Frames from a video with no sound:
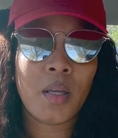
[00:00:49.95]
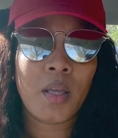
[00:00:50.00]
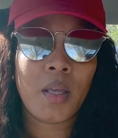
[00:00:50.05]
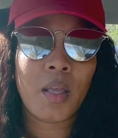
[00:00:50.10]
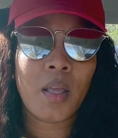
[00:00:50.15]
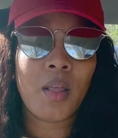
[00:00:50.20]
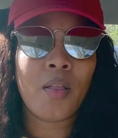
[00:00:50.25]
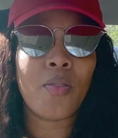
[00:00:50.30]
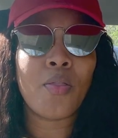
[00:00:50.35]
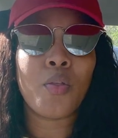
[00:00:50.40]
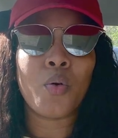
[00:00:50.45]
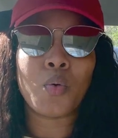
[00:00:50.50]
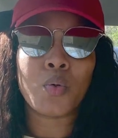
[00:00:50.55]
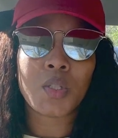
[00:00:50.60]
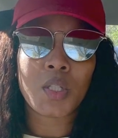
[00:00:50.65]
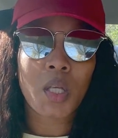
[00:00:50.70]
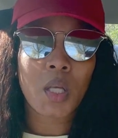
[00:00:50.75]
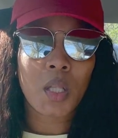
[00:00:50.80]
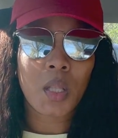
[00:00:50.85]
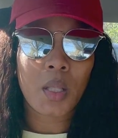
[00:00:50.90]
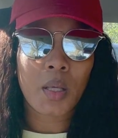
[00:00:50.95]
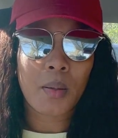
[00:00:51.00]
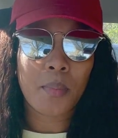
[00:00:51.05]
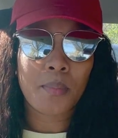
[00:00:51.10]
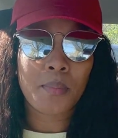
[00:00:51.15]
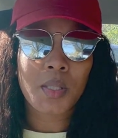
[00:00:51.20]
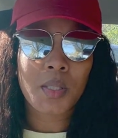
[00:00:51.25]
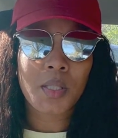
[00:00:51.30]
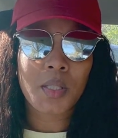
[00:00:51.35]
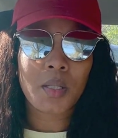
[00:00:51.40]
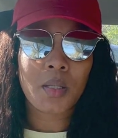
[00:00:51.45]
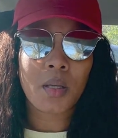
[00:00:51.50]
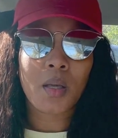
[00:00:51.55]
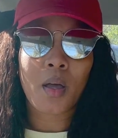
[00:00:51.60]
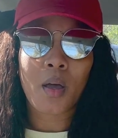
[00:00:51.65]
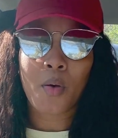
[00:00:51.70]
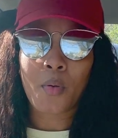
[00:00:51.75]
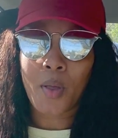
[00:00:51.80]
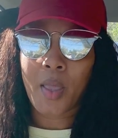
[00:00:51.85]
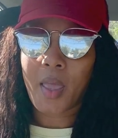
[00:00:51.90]
in those clips
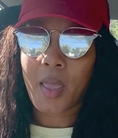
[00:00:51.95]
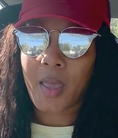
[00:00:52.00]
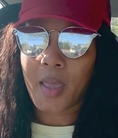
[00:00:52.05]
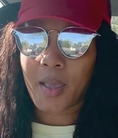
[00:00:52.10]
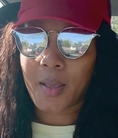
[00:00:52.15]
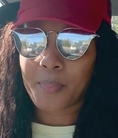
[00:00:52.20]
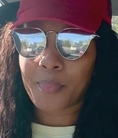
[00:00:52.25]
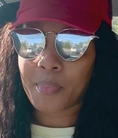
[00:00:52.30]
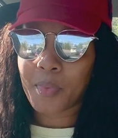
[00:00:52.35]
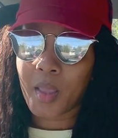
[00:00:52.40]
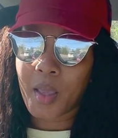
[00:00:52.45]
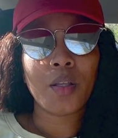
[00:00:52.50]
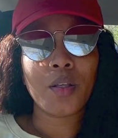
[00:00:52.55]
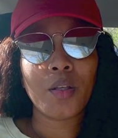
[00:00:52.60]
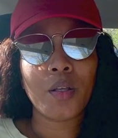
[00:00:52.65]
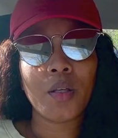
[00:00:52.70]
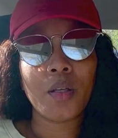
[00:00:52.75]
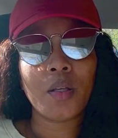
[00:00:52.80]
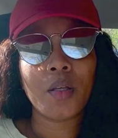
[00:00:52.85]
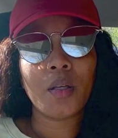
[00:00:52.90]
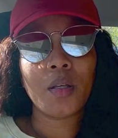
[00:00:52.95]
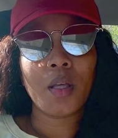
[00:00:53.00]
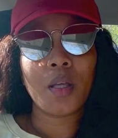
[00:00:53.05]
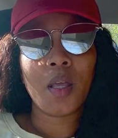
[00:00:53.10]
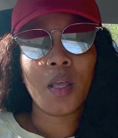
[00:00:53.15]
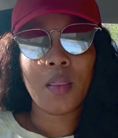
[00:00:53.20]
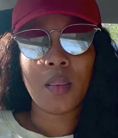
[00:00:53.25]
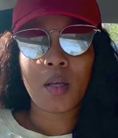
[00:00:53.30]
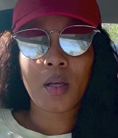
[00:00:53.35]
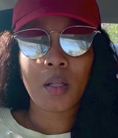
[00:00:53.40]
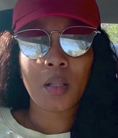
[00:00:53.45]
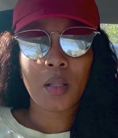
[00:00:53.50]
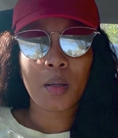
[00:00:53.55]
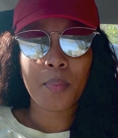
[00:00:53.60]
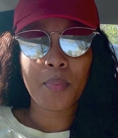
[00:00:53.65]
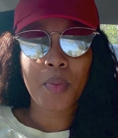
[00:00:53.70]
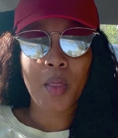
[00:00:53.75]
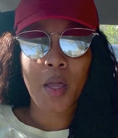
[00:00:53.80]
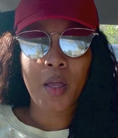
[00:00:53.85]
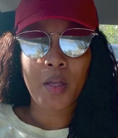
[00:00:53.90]
okay in the
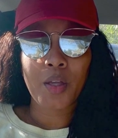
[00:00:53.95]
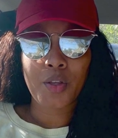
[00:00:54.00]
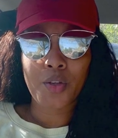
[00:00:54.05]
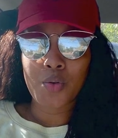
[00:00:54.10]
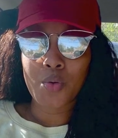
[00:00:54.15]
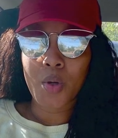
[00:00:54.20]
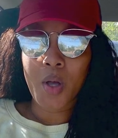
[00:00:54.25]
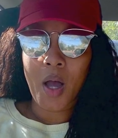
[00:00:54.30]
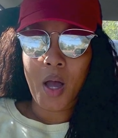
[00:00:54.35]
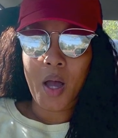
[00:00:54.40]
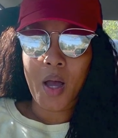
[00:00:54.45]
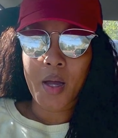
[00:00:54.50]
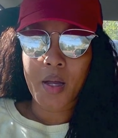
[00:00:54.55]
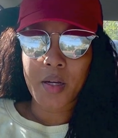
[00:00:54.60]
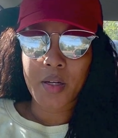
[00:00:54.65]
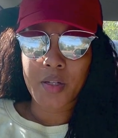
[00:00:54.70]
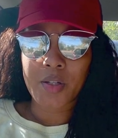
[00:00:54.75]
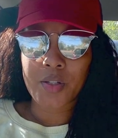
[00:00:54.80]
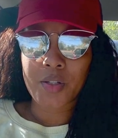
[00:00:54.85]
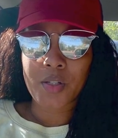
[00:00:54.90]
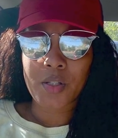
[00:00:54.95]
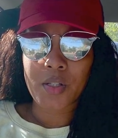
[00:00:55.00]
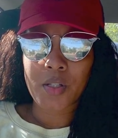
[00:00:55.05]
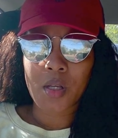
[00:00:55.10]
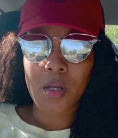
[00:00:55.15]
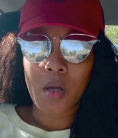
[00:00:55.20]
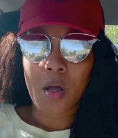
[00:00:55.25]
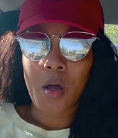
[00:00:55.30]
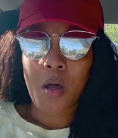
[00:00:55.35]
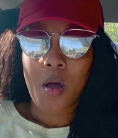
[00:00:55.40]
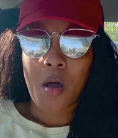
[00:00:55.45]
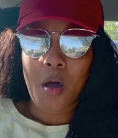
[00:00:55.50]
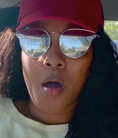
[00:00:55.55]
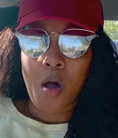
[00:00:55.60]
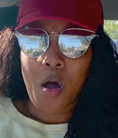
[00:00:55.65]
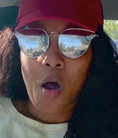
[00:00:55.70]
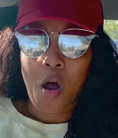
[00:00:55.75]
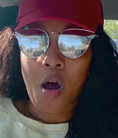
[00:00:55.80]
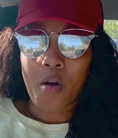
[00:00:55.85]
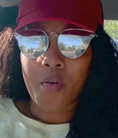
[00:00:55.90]
clip that you guys
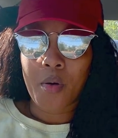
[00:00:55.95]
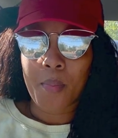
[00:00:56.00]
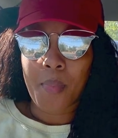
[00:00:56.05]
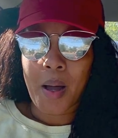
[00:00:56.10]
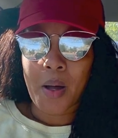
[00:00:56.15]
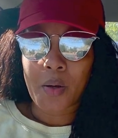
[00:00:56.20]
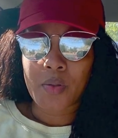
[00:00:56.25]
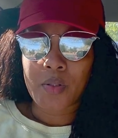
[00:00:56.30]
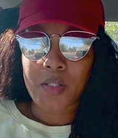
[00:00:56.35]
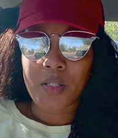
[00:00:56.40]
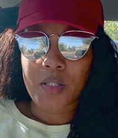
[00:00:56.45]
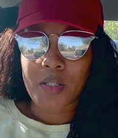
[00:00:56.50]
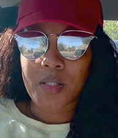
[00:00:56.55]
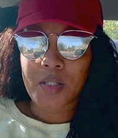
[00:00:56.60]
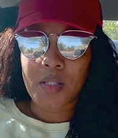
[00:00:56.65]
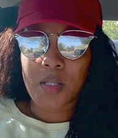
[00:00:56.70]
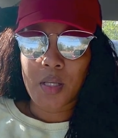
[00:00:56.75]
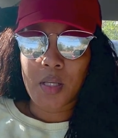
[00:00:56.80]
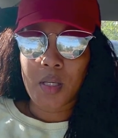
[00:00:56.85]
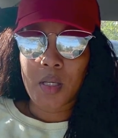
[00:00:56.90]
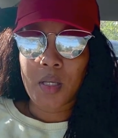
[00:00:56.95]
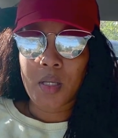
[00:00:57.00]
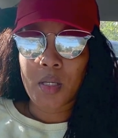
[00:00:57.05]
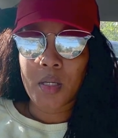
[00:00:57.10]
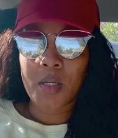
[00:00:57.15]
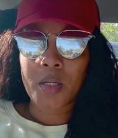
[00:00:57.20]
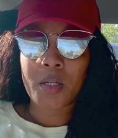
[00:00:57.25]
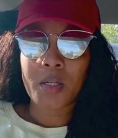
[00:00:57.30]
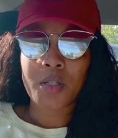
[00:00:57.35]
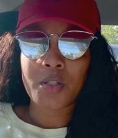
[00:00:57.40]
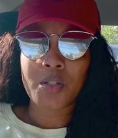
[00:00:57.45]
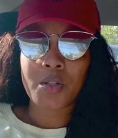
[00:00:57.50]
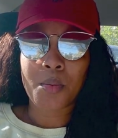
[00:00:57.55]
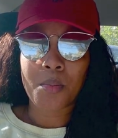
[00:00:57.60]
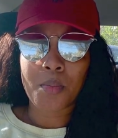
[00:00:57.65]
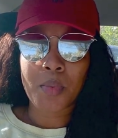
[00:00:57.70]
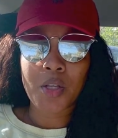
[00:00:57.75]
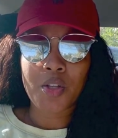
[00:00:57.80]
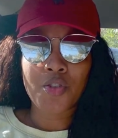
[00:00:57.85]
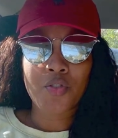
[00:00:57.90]
are about to see.
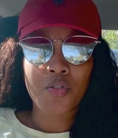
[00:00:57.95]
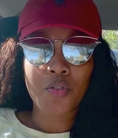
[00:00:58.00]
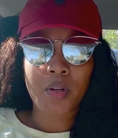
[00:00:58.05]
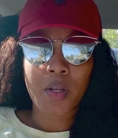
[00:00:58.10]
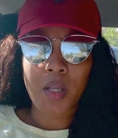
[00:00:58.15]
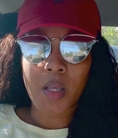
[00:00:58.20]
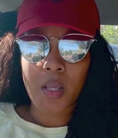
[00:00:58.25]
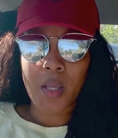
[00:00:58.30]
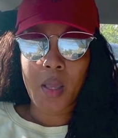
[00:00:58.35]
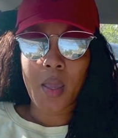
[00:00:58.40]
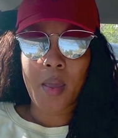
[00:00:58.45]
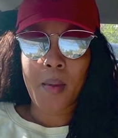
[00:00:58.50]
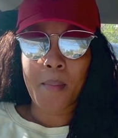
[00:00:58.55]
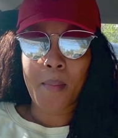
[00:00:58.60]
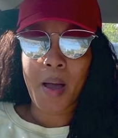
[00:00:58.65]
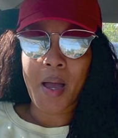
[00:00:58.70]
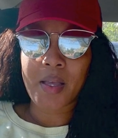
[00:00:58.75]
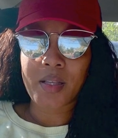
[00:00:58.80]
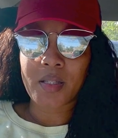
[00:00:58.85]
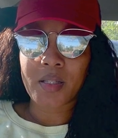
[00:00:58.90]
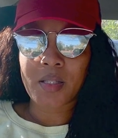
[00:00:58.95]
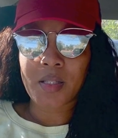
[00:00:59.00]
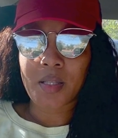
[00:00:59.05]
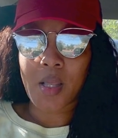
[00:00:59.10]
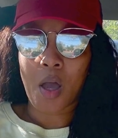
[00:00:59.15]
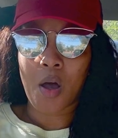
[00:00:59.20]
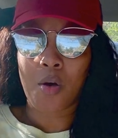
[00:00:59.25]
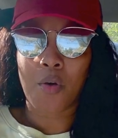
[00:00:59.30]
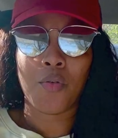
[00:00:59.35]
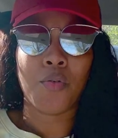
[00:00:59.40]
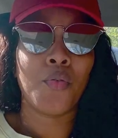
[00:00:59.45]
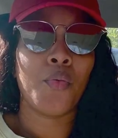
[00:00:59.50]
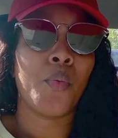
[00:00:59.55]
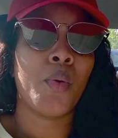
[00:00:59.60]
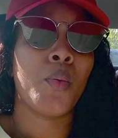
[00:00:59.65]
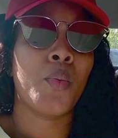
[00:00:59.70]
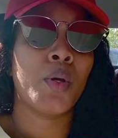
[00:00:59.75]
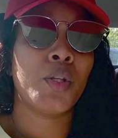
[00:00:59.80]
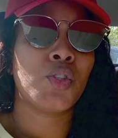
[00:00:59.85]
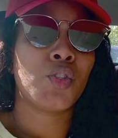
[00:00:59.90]
Dimitri and myself, we
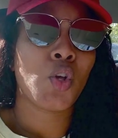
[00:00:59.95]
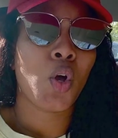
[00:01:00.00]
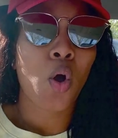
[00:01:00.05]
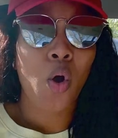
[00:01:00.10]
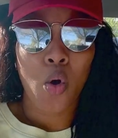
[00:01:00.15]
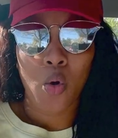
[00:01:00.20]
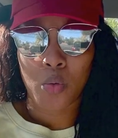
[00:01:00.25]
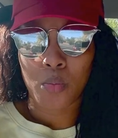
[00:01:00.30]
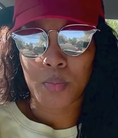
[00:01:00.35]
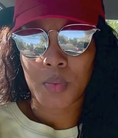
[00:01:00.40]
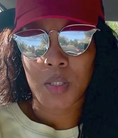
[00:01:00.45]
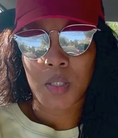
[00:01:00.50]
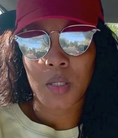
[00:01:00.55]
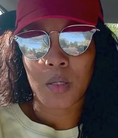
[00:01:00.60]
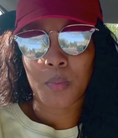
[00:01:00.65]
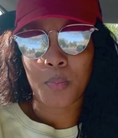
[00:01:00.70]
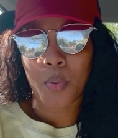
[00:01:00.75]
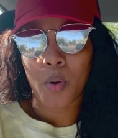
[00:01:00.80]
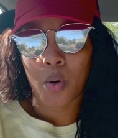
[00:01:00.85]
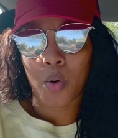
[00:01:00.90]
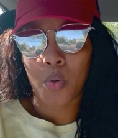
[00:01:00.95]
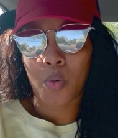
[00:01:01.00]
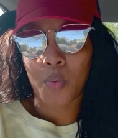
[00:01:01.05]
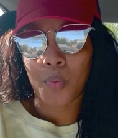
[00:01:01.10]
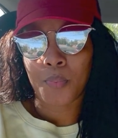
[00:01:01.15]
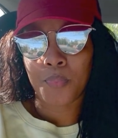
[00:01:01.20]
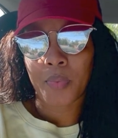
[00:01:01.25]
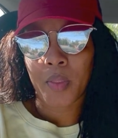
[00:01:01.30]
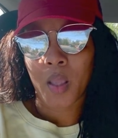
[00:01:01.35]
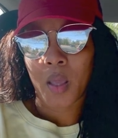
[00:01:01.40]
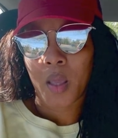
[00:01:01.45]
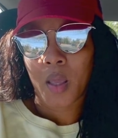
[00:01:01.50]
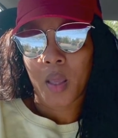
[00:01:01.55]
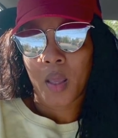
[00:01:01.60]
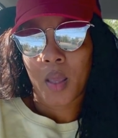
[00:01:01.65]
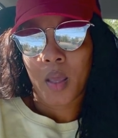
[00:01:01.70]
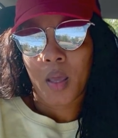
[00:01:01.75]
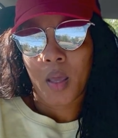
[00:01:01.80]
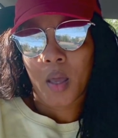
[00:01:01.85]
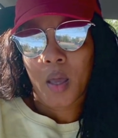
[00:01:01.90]
went to Home Depot
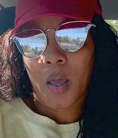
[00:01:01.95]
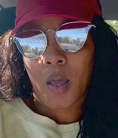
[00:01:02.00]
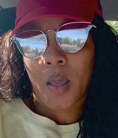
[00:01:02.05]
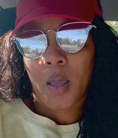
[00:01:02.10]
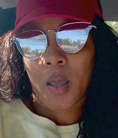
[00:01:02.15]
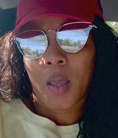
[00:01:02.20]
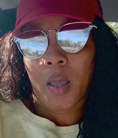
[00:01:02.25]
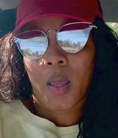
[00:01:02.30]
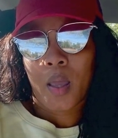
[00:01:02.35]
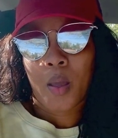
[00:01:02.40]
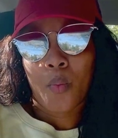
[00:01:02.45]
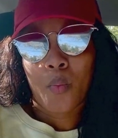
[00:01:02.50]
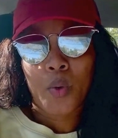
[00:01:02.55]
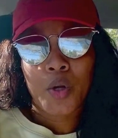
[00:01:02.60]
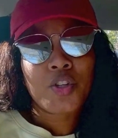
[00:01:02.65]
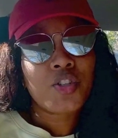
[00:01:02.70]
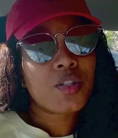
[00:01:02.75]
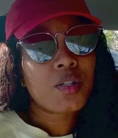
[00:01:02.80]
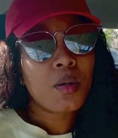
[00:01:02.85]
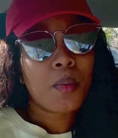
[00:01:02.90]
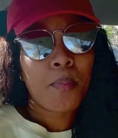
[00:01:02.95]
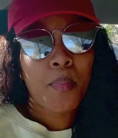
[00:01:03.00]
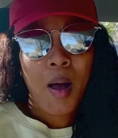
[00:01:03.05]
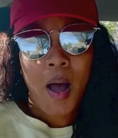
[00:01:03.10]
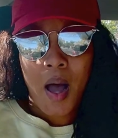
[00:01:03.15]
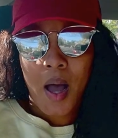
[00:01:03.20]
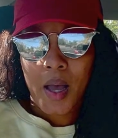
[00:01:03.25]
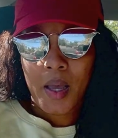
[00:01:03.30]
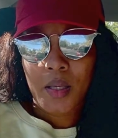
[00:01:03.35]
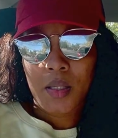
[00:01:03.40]
in which to buy